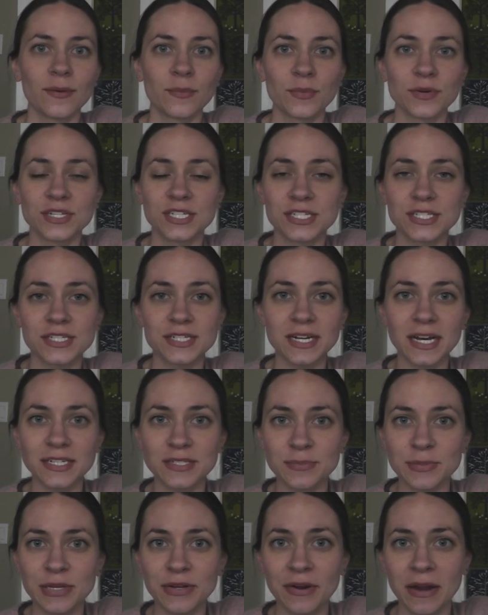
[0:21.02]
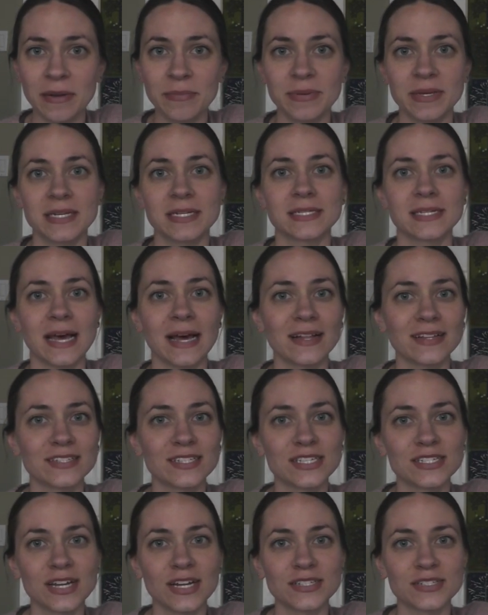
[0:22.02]
which has turned out to be great because Alice
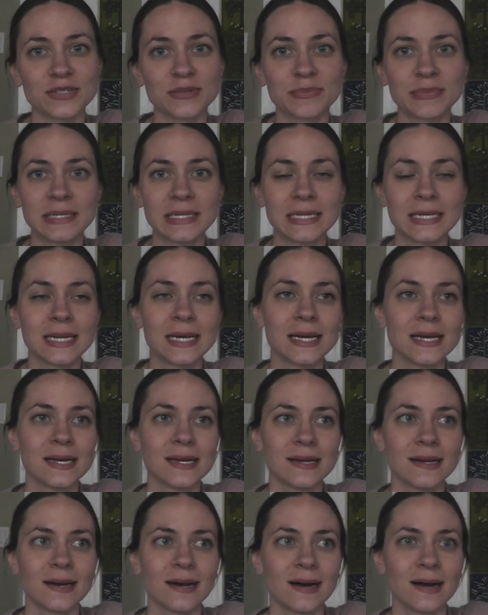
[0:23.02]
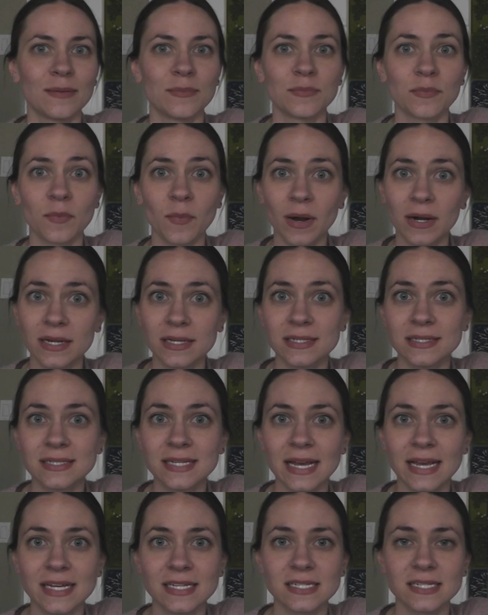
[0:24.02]
has also been wanting to
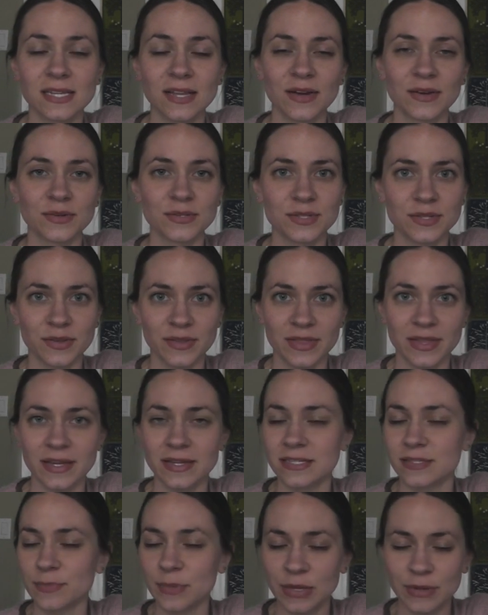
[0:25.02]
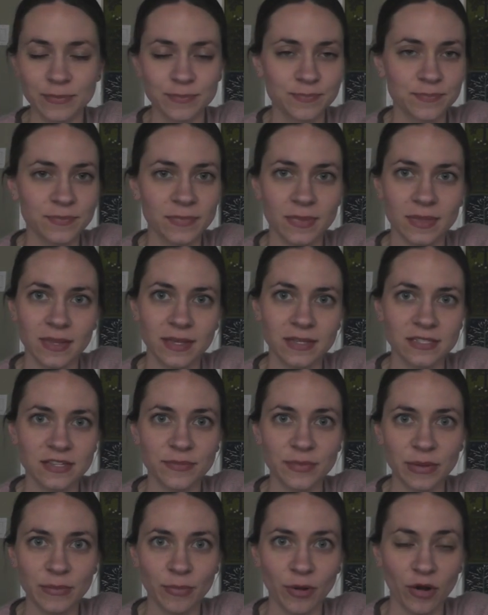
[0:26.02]
take it slow, so things have
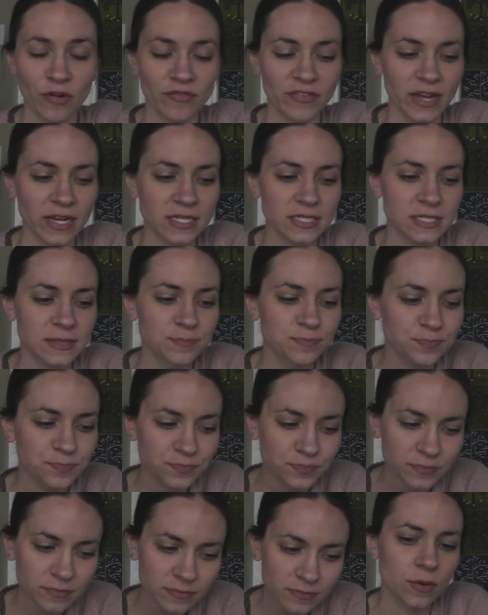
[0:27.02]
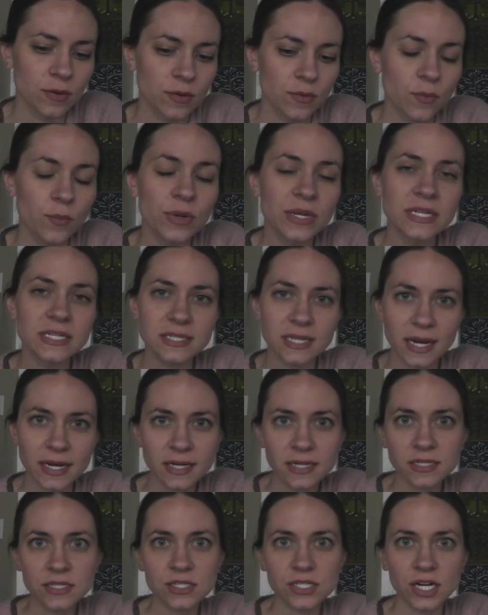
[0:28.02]
been perfect. We
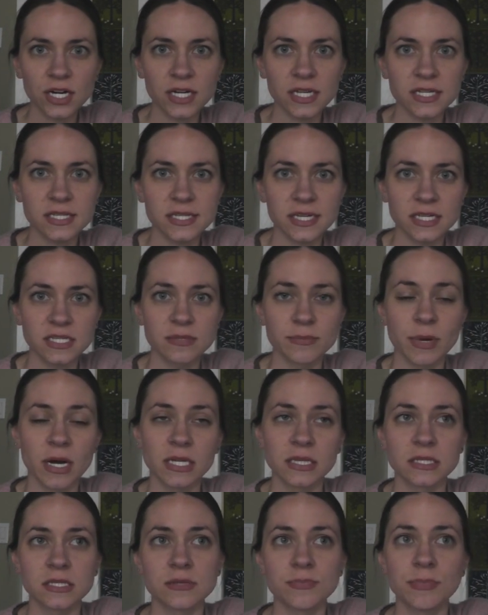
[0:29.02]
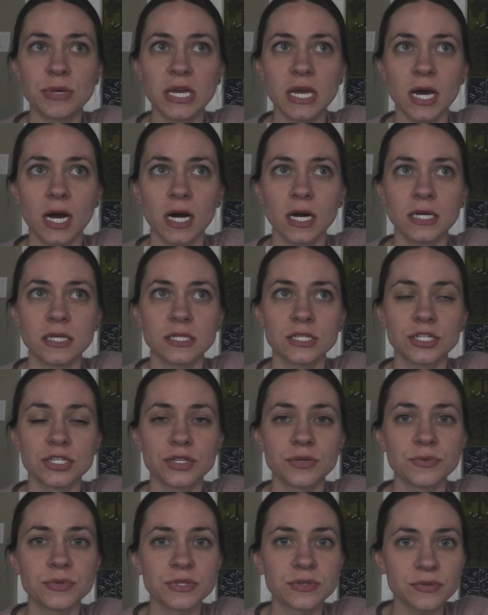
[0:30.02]
decided to start at 6 months because
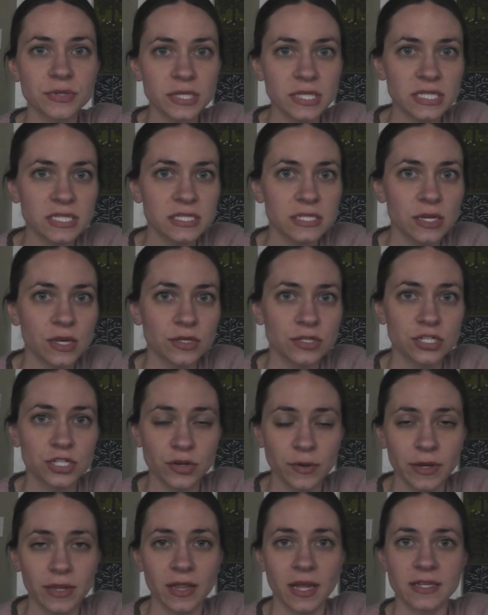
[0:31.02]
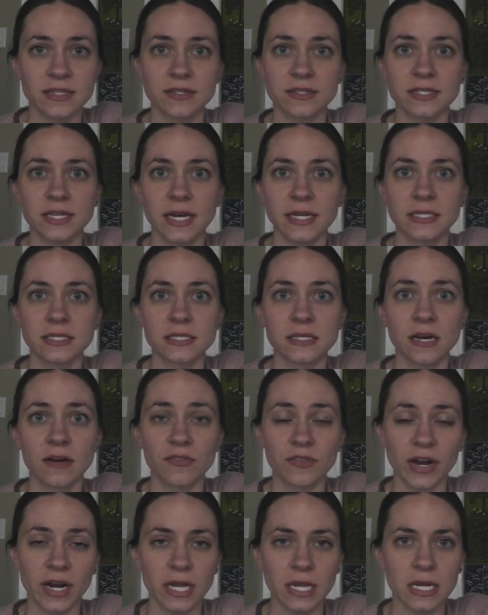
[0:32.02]
she was really showing lots of signs of
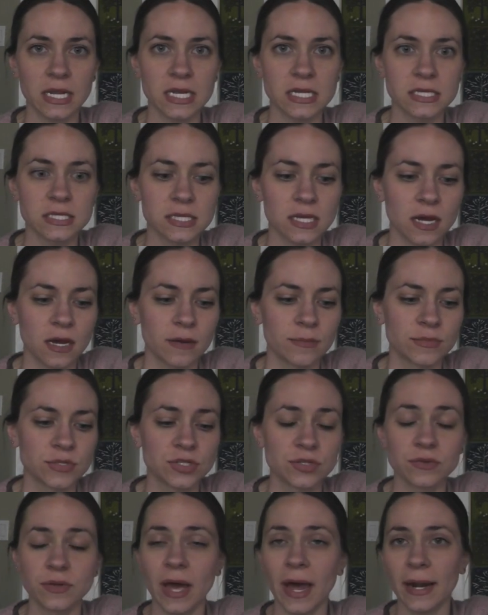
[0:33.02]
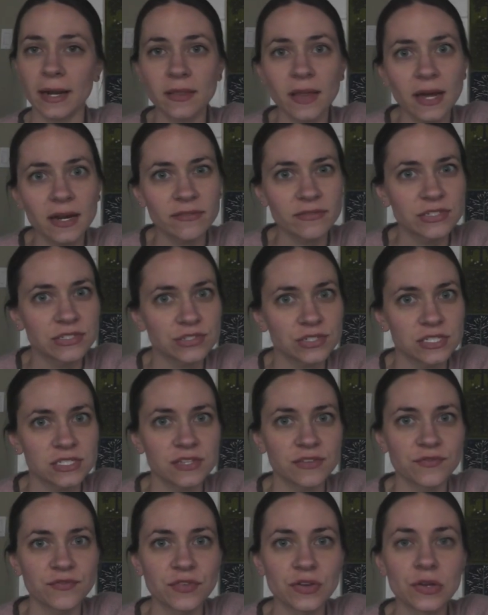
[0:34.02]
readiness. She had a lot of interest
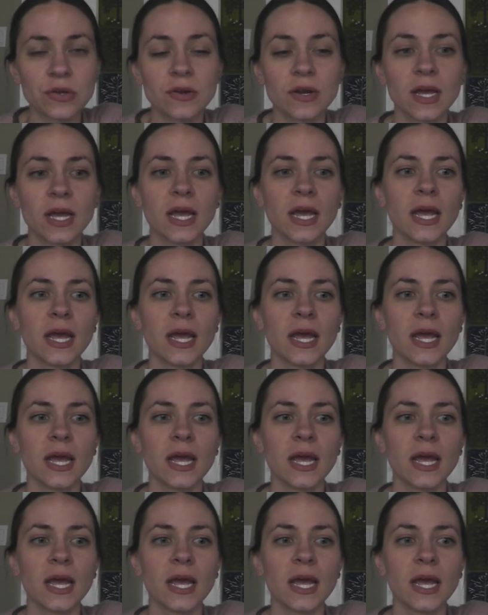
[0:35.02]
in food,